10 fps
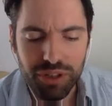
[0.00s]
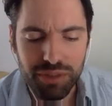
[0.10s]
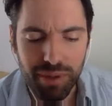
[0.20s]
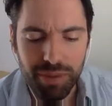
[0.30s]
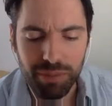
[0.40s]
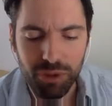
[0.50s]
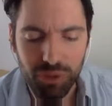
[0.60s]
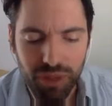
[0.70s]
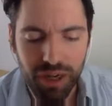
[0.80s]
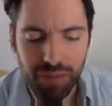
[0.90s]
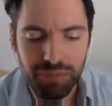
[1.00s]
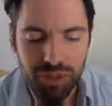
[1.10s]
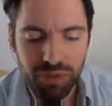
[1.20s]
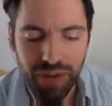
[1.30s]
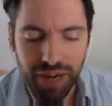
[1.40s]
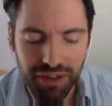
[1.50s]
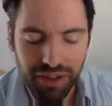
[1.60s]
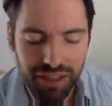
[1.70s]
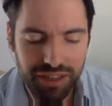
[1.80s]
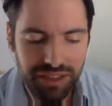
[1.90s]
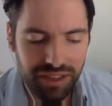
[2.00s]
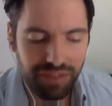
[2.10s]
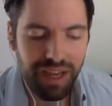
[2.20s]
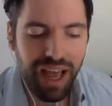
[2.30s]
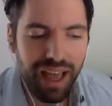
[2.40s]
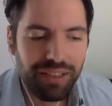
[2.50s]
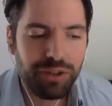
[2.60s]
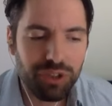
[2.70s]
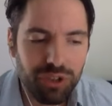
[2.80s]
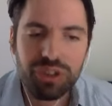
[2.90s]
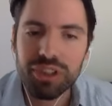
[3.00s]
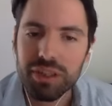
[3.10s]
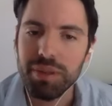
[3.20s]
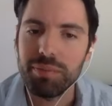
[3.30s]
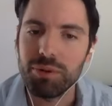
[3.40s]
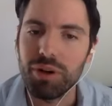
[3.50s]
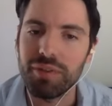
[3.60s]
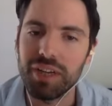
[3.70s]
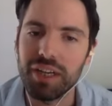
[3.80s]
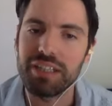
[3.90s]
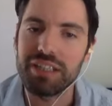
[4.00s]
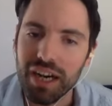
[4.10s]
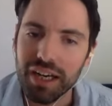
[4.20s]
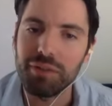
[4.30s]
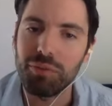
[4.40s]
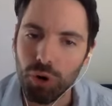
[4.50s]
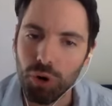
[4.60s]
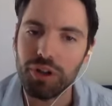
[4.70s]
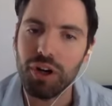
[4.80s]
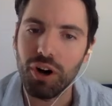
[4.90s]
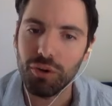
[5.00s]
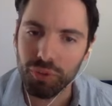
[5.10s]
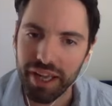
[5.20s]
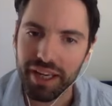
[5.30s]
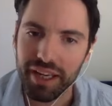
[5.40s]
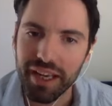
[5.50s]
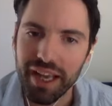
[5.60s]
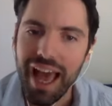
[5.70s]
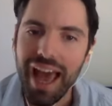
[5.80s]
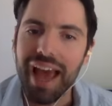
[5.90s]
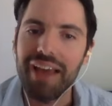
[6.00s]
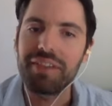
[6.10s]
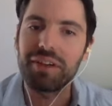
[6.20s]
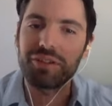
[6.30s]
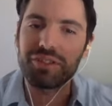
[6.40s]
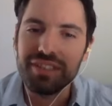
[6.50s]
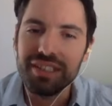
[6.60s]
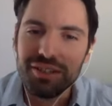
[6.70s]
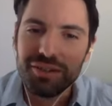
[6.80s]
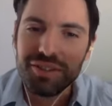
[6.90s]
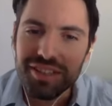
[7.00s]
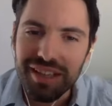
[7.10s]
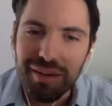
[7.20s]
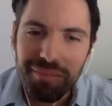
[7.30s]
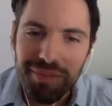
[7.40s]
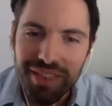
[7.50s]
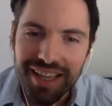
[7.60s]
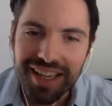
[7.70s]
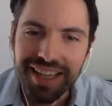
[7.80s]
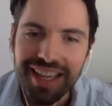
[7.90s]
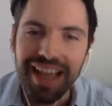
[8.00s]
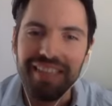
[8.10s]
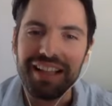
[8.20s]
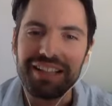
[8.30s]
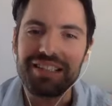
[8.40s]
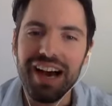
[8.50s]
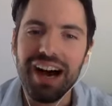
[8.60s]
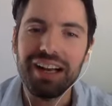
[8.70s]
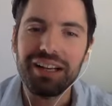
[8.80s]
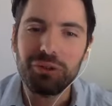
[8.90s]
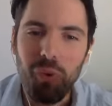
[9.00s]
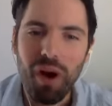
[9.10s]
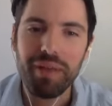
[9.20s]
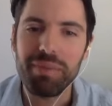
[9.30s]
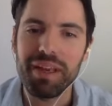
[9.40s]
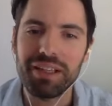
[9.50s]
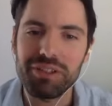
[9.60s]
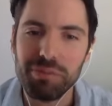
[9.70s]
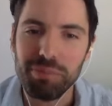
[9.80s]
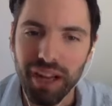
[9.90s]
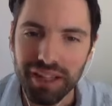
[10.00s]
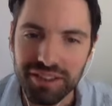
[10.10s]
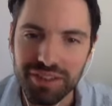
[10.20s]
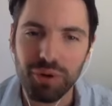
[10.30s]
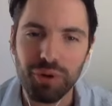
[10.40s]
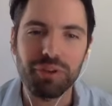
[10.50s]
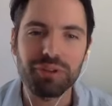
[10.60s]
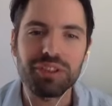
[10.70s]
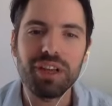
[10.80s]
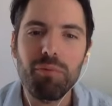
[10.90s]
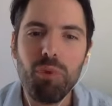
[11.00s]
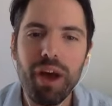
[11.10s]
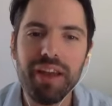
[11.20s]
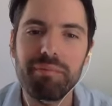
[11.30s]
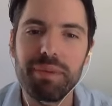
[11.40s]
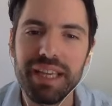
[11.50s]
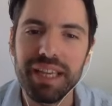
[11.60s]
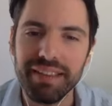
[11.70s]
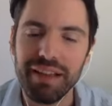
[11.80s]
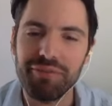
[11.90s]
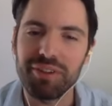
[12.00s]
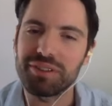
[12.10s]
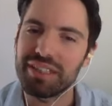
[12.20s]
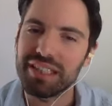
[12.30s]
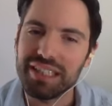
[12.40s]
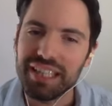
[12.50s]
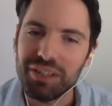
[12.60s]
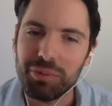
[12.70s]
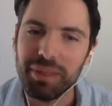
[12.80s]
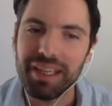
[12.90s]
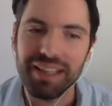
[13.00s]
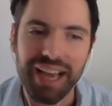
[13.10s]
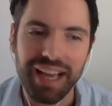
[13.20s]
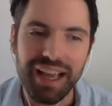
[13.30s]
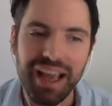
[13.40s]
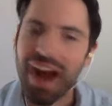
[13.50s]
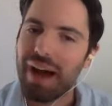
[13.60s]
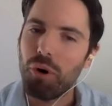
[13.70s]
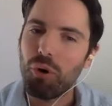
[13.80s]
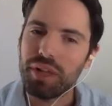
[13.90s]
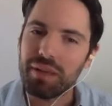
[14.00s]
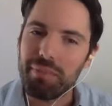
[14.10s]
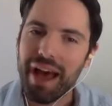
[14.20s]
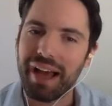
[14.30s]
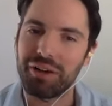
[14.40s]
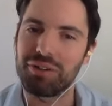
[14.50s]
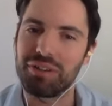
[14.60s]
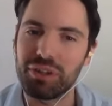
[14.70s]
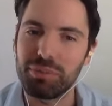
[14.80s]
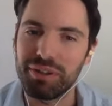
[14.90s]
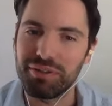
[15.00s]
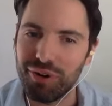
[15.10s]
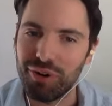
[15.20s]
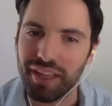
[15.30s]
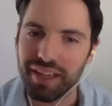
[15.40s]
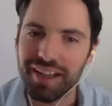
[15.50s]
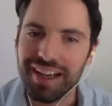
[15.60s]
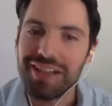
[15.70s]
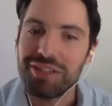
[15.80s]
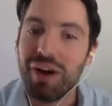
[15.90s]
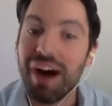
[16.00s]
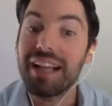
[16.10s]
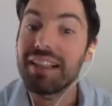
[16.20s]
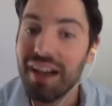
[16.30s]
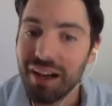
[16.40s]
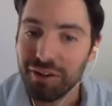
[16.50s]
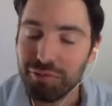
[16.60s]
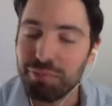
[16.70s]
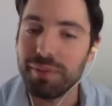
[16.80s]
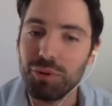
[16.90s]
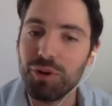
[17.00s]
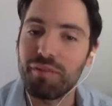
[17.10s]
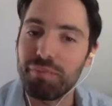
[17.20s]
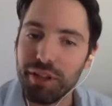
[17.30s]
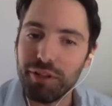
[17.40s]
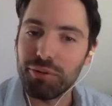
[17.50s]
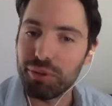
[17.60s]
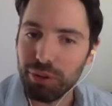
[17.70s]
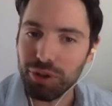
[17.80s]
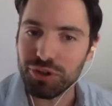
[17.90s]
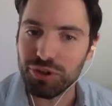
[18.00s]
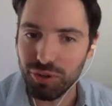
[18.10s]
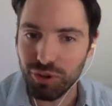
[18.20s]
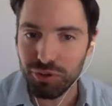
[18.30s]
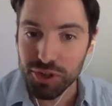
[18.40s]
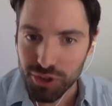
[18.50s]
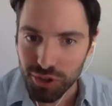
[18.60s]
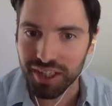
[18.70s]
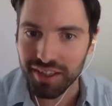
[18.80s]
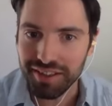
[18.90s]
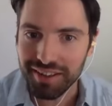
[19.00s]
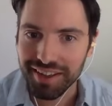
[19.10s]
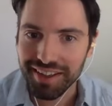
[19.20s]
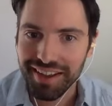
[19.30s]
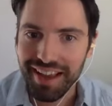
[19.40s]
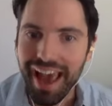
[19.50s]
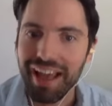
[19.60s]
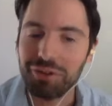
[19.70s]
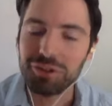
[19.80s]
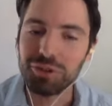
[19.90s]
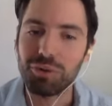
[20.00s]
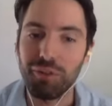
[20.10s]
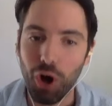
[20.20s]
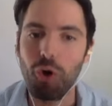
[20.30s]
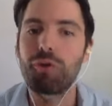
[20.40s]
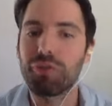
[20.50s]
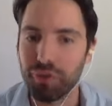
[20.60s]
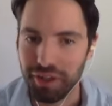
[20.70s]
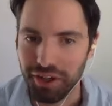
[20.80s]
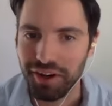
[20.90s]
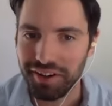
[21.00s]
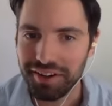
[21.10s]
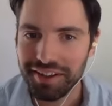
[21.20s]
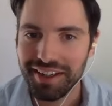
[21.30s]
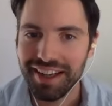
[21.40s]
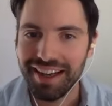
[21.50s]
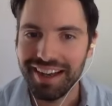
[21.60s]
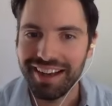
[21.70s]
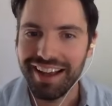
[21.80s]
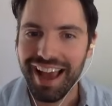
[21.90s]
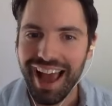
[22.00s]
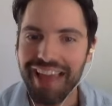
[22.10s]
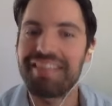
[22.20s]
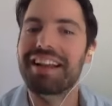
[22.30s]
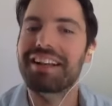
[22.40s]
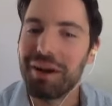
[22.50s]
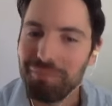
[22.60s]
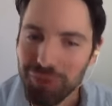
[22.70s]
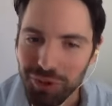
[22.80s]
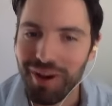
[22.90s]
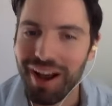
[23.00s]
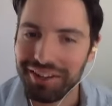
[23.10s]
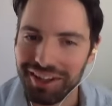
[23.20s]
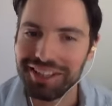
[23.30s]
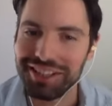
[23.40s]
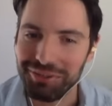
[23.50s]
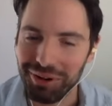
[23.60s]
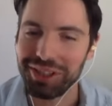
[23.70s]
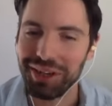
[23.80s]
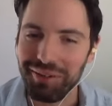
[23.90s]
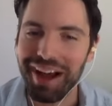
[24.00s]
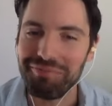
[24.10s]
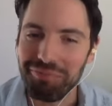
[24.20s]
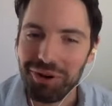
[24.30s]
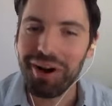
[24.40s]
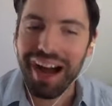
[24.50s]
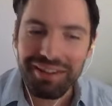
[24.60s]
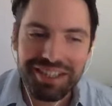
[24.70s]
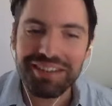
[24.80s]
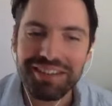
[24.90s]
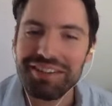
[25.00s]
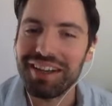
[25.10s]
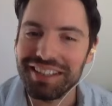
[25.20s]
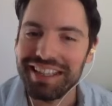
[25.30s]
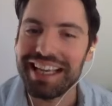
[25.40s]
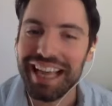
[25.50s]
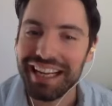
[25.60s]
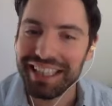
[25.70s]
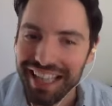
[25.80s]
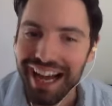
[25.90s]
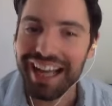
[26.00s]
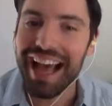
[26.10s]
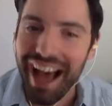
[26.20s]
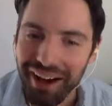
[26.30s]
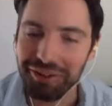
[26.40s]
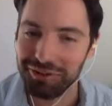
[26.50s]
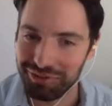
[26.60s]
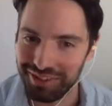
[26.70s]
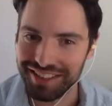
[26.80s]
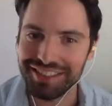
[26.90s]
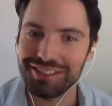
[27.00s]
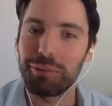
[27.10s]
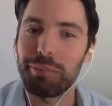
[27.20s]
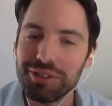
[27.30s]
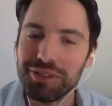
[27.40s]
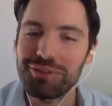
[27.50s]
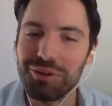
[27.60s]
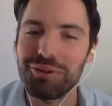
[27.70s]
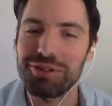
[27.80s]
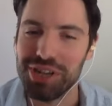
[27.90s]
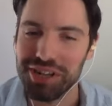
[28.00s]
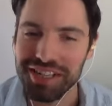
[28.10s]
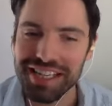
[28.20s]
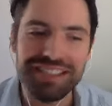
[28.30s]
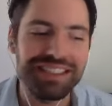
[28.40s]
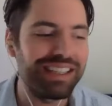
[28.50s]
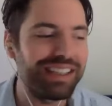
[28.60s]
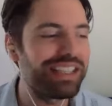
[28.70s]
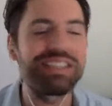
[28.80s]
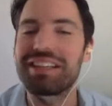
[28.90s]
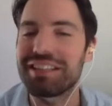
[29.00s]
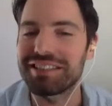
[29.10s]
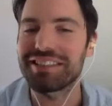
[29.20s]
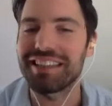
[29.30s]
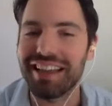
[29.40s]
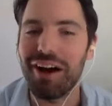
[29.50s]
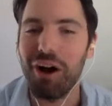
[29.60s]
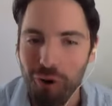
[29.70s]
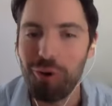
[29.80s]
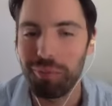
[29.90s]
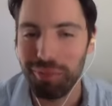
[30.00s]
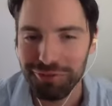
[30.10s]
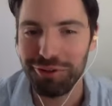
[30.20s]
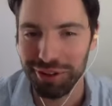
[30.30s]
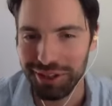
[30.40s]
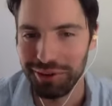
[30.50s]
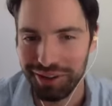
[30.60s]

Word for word: about people who come to Radical Honesty stuff, they're usually people who have done a ton of work already. And there's still something that's not quite been expressed, or there's some way of being that feels a little bit like I'm holding back or a little bit phony. Yeah. So I love people who have been through the personal growth circuit yeah. and are sort of over it all and then come to a Radical Honesty workshop. I, I generally find that they get a lot out of it. So personal growth junkies, this is home for you.